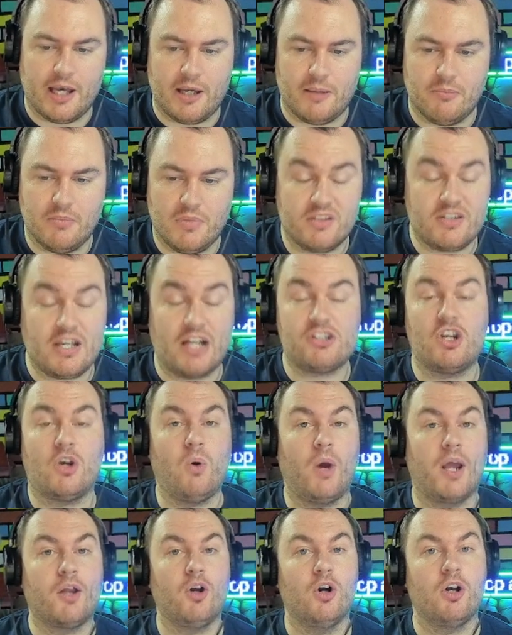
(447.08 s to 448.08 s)
It's actually
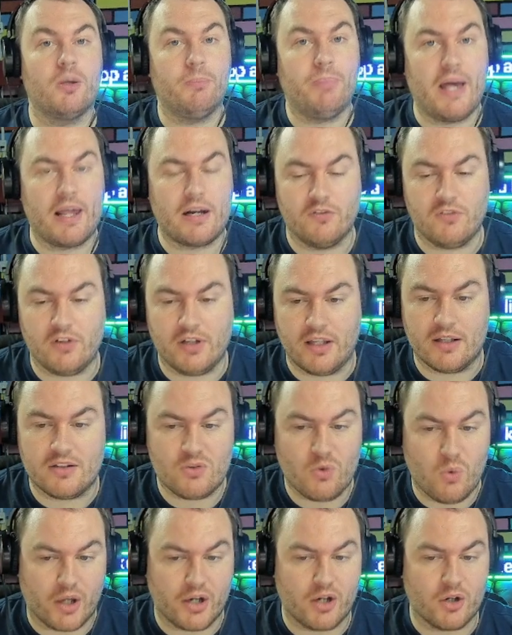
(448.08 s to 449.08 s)
quite good competitively. It's
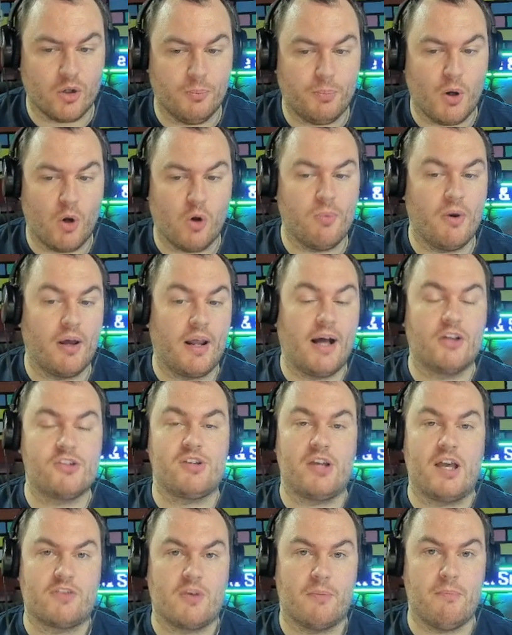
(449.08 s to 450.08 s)
quite a good Pokemon. It
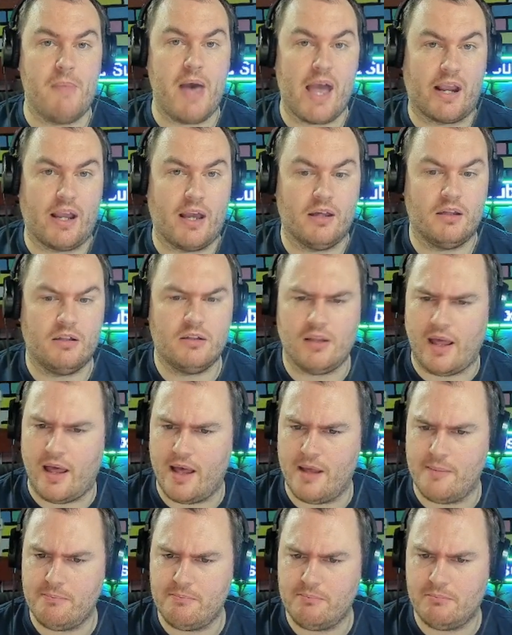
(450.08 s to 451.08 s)
actually has a Mega.
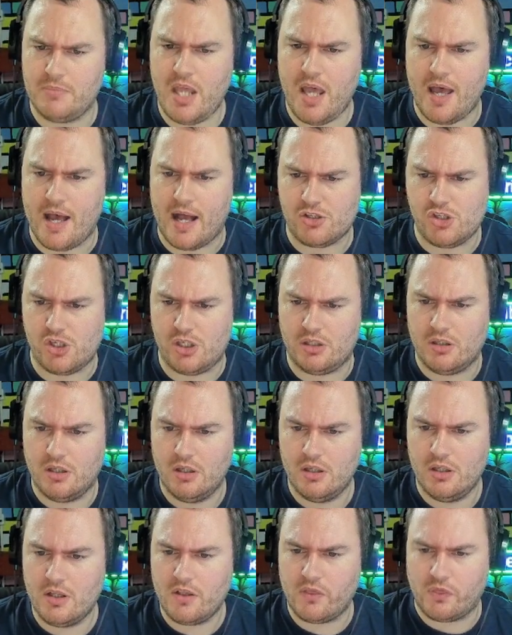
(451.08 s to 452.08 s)
Yeah, actually,
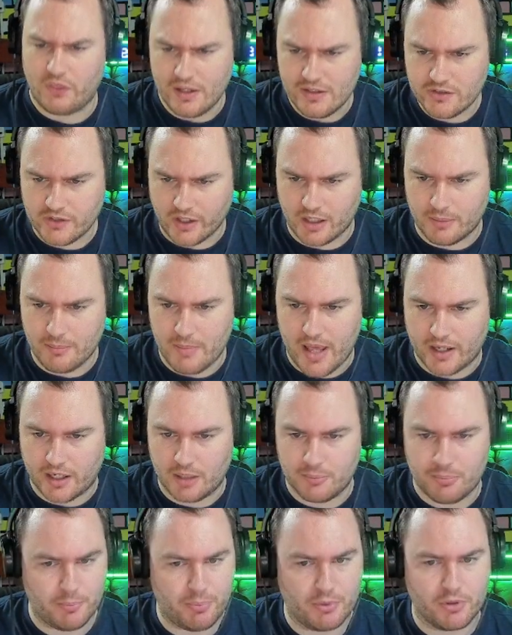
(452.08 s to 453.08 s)
this got a Mega,
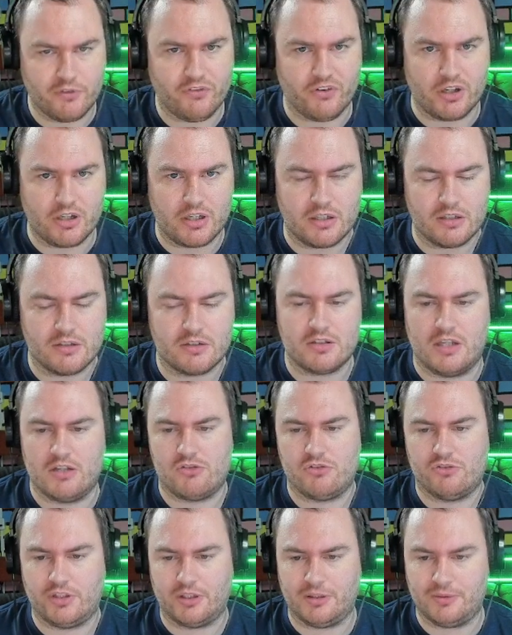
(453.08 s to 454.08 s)
but Butterfree didn't.
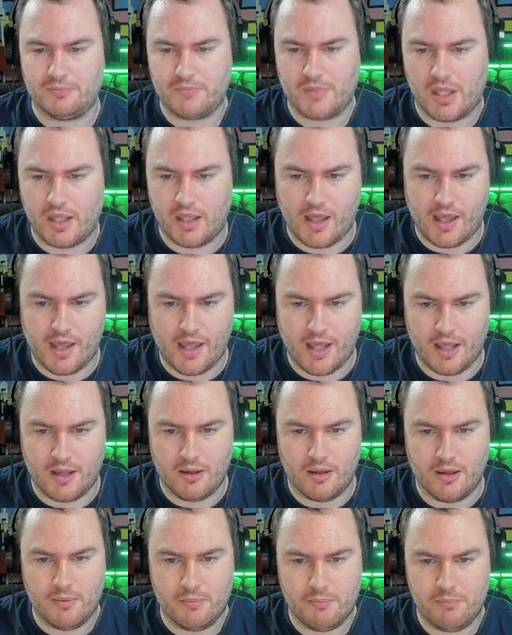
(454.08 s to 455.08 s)
Interesting.
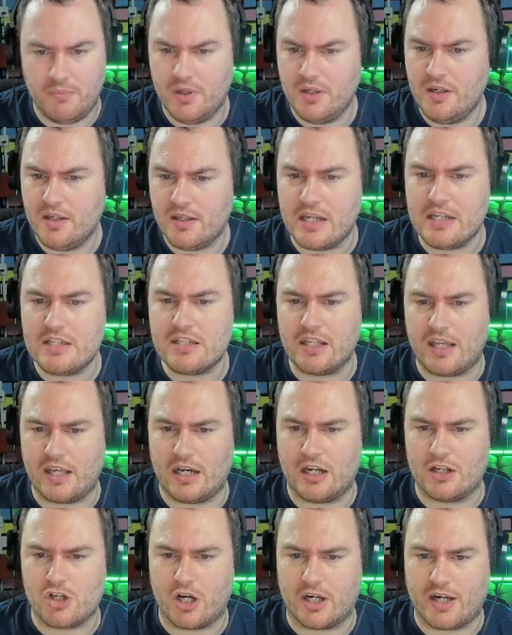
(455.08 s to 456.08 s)
He did get
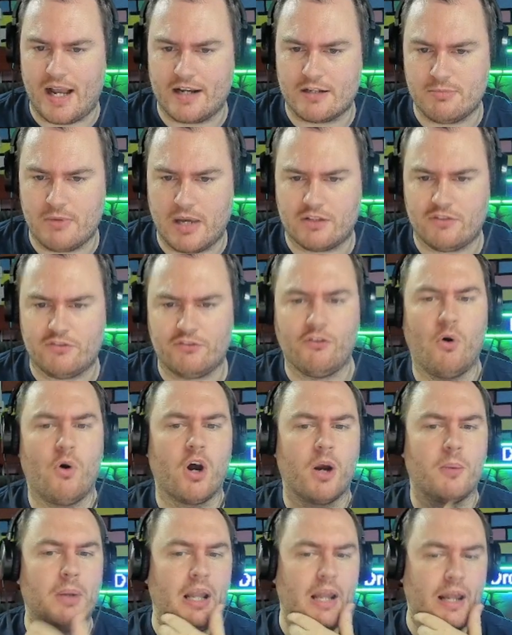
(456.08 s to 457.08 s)
a Gigantamax
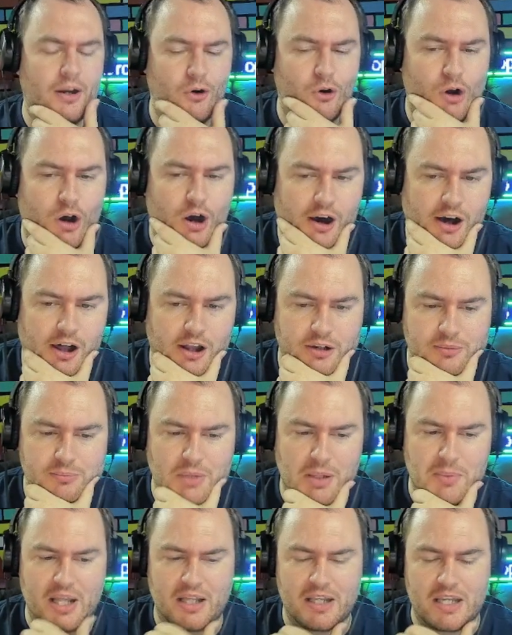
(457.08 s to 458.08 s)
form later on.
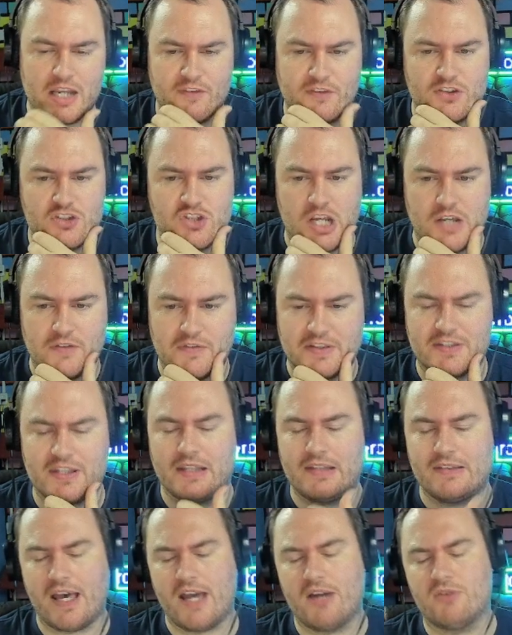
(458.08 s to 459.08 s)
Maybe that evens
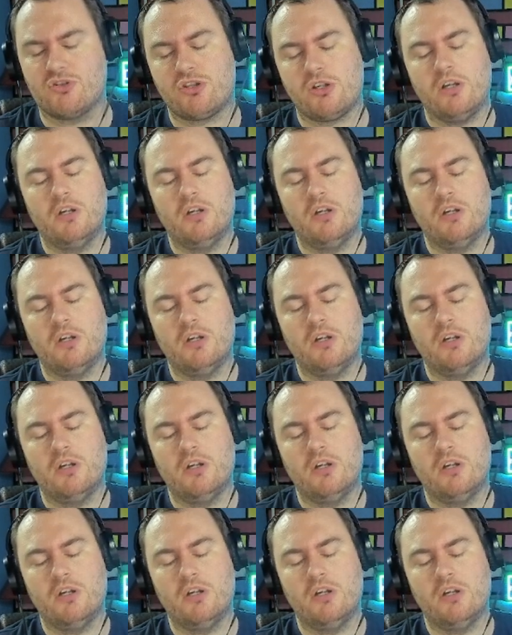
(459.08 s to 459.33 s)
things out.